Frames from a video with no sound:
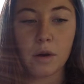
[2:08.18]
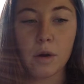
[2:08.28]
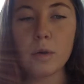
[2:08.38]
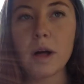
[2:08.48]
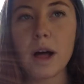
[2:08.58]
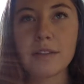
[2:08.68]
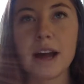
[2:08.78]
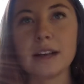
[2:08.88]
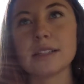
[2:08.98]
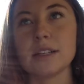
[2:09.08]
who will have
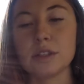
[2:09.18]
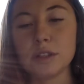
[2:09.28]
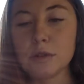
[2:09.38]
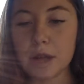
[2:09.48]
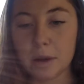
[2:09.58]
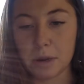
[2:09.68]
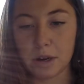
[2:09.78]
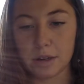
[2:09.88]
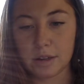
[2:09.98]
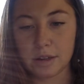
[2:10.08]
access to that
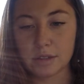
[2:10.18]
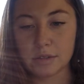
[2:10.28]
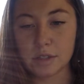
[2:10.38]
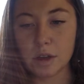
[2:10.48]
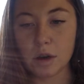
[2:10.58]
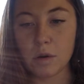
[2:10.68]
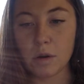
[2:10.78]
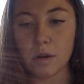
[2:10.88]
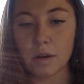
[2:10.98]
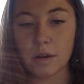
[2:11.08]
park.
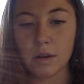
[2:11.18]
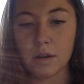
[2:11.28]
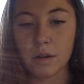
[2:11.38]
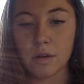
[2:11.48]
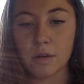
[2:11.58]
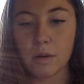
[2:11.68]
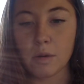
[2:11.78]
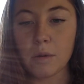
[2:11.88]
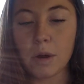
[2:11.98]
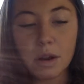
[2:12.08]
So
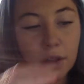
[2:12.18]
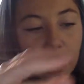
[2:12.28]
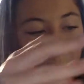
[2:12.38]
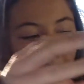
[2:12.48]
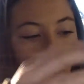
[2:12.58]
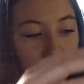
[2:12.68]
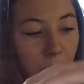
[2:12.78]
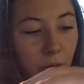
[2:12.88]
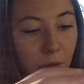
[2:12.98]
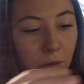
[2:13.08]
we want to think
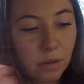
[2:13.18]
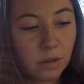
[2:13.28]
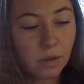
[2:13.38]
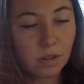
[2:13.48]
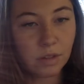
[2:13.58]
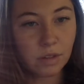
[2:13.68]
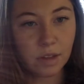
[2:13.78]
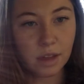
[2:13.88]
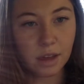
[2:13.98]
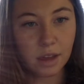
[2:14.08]
about
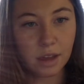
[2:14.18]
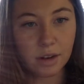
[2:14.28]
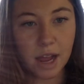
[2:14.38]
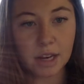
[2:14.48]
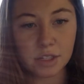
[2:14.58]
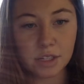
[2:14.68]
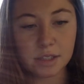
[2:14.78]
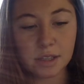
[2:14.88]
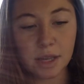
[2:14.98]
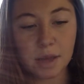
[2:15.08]
the
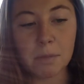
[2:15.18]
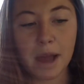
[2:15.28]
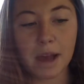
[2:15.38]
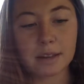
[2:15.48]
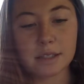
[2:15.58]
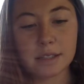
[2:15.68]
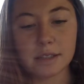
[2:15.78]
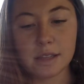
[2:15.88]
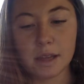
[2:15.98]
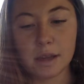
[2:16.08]
interactions and the impacts
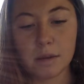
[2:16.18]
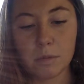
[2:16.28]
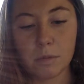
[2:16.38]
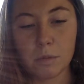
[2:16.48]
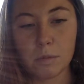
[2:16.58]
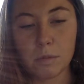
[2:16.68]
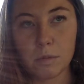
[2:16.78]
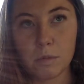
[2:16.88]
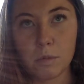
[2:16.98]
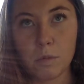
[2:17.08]
that
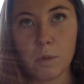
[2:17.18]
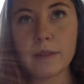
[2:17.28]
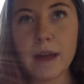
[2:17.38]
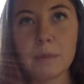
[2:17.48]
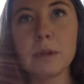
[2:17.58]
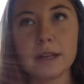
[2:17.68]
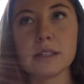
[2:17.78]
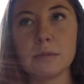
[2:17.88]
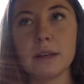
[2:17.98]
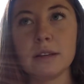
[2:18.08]
where that
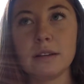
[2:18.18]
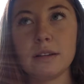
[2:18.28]
placement